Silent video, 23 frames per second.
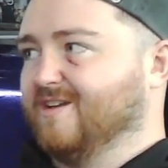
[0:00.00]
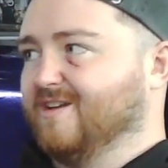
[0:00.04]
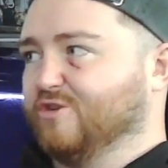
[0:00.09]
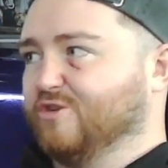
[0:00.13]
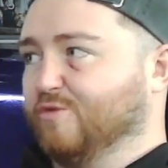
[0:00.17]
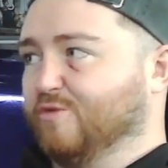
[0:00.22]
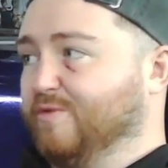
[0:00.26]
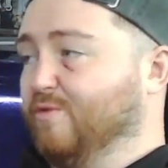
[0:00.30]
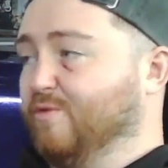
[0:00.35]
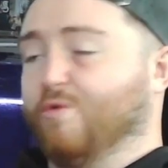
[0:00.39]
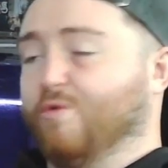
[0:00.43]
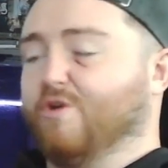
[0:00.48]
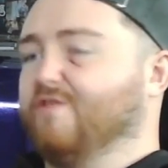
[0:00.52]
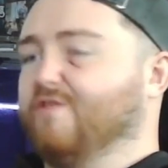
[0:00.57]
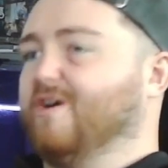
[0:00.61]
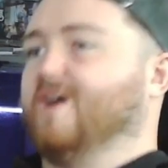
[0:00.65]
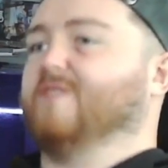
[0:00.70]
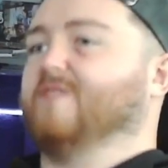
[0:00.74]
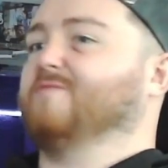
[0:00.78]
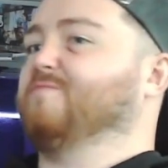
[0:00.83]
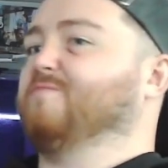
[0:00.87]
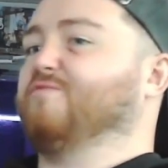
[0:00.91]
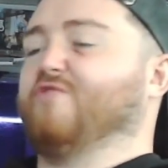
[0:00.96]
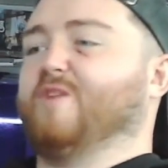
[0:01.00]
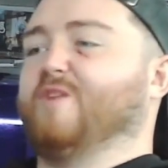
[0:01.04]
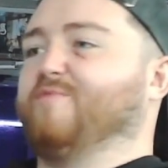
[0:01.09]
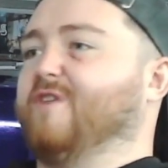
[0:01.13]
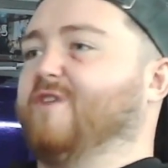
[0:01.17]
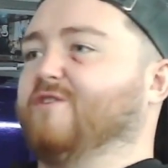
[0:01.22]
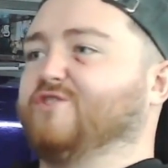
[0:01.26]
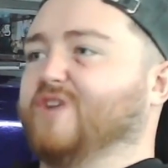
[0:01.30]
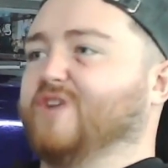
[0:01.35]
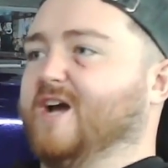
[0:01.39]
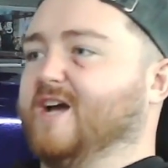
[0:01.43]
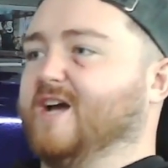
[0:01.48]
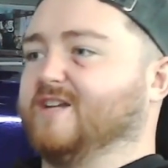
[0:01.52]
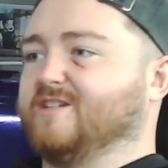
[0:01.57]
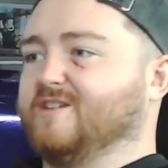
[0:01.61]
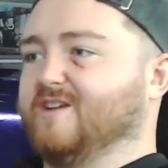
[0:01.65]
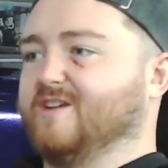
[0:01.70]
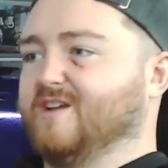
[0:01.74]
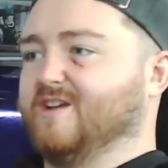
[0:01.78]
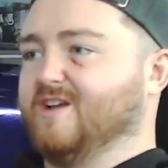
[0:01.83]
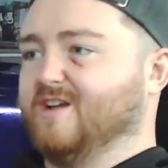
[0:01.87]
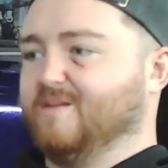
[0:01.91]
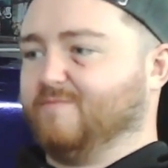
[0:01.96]
Some people walk around really proud
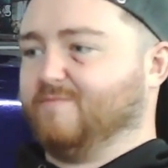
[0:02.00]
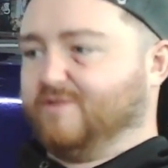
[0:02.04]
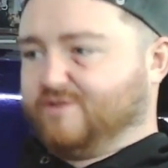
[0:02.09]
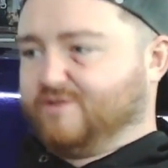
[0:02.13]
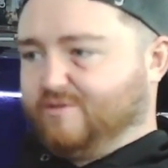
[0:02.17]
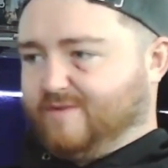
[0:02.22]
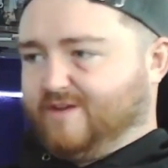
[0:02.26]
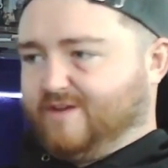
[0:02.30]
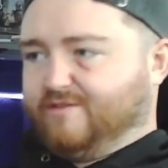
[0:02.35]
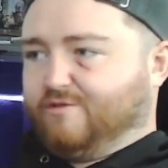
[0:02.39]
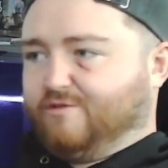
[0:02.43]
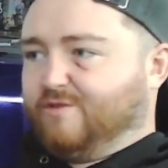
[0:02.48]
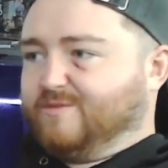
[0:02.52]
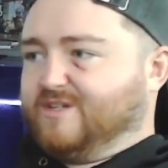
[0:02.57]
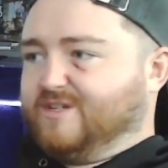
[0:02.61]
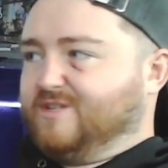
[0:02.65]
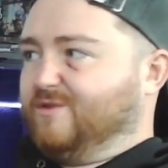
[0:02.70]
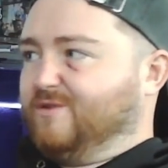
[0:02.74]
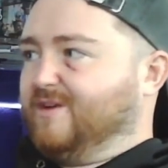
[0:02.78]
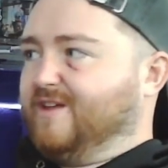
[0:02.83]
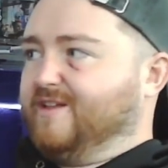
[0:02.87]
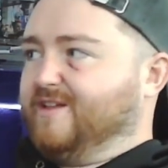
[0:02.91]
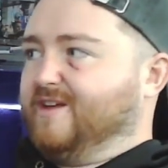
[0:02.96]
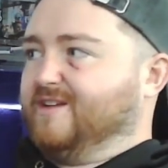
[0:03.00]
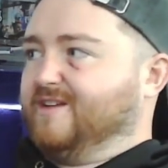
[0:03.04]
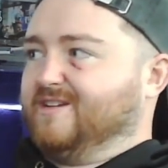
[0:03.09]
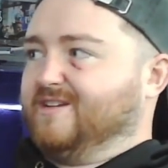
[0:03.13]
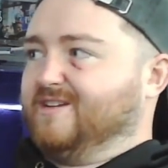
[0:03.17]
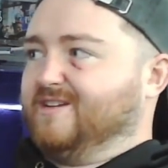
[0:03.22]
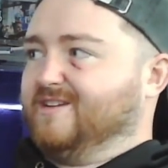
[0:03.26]
chest, but somehow their arms are still like this.